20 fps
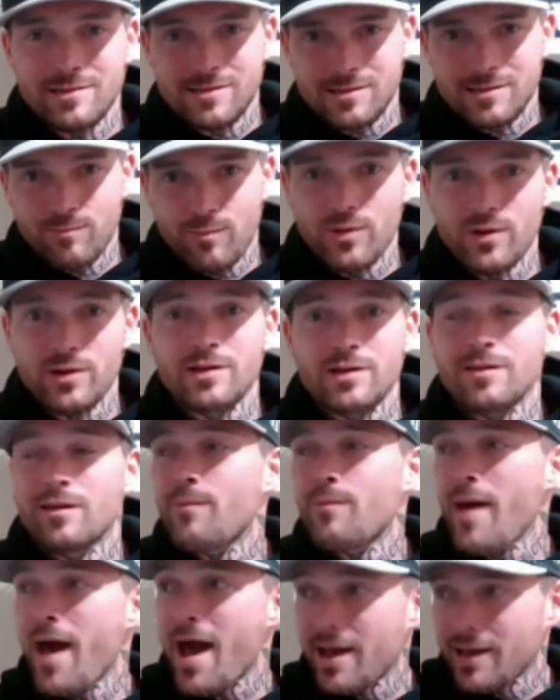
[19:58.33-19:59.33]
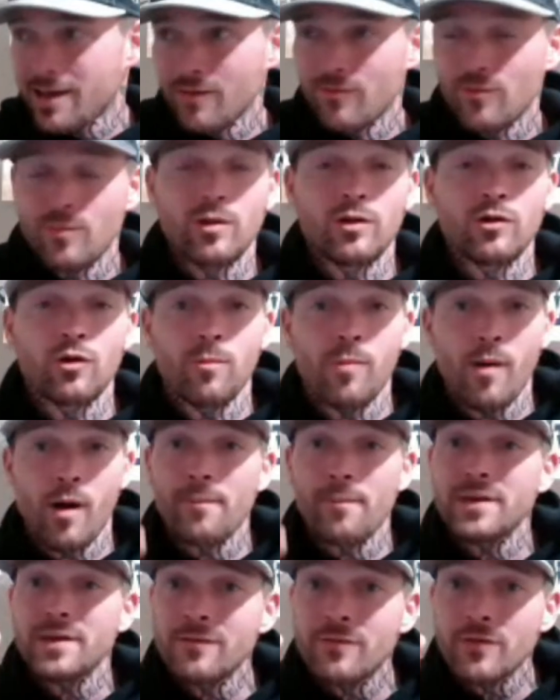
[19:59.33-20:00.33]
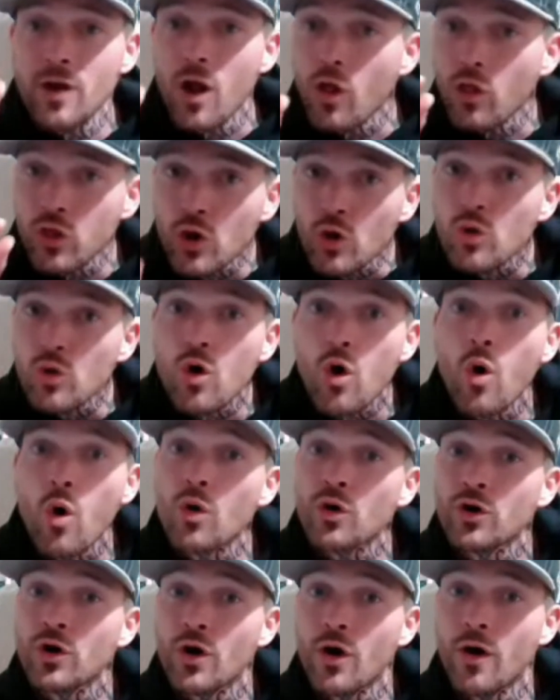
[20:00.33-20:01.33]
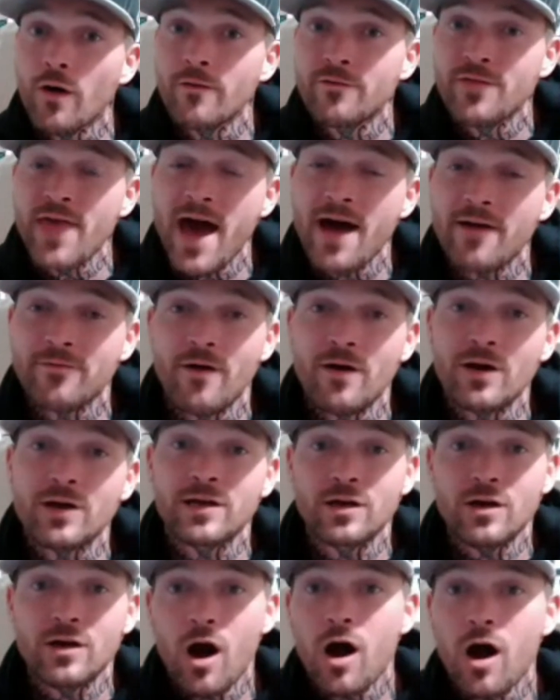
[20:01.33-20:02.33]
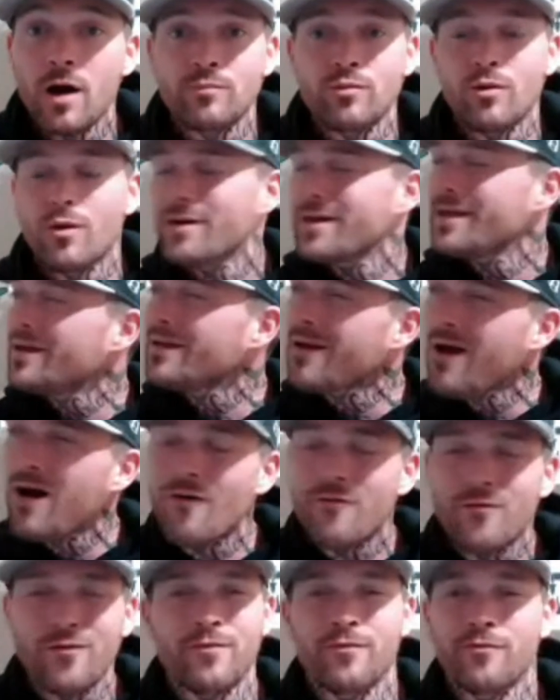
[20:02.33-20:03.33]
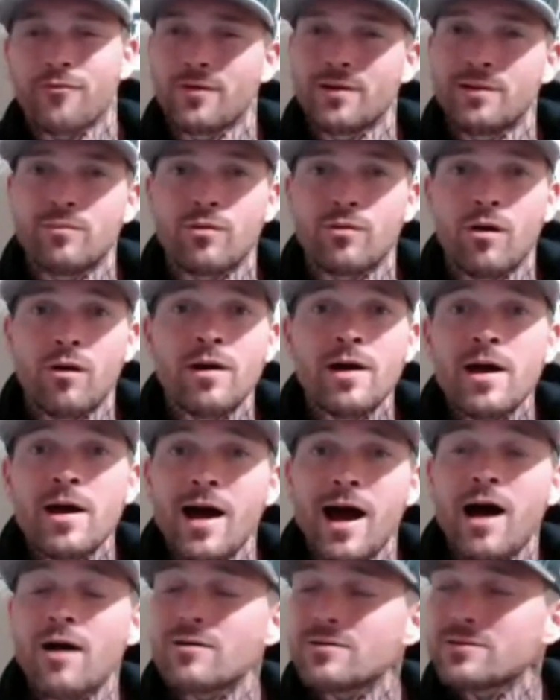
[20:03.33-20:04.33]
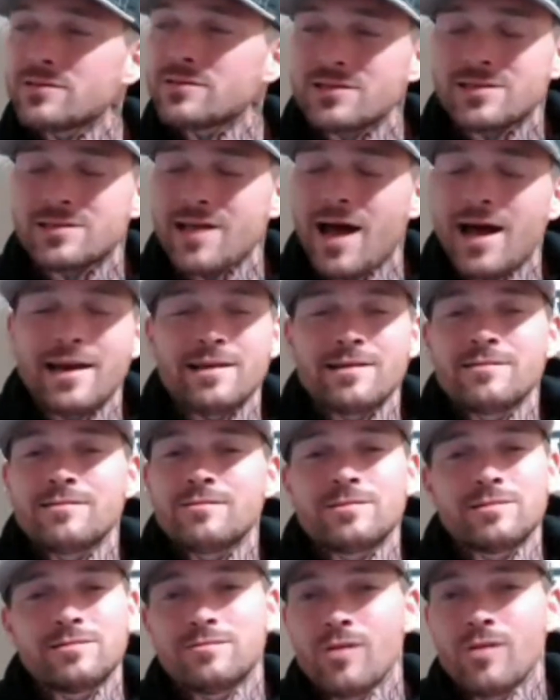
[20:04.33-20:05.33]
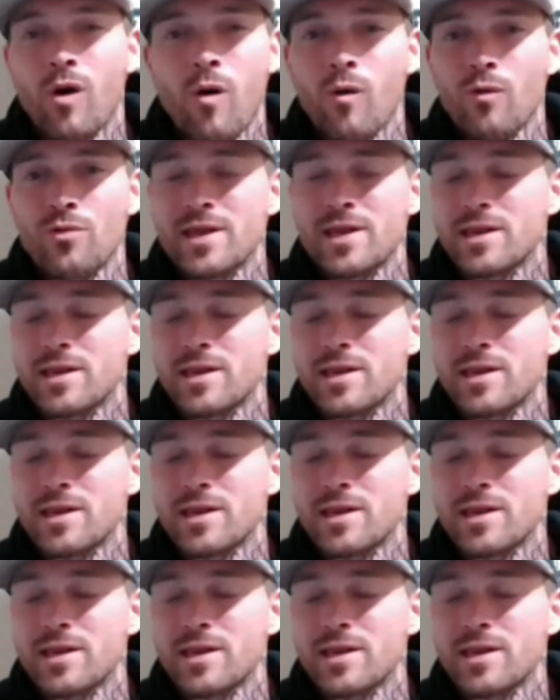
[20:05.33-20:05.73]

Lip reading: put it in the bag, give them a little bump, even a little corner of that fucking card, bro, all for free, bro. I didn't hold any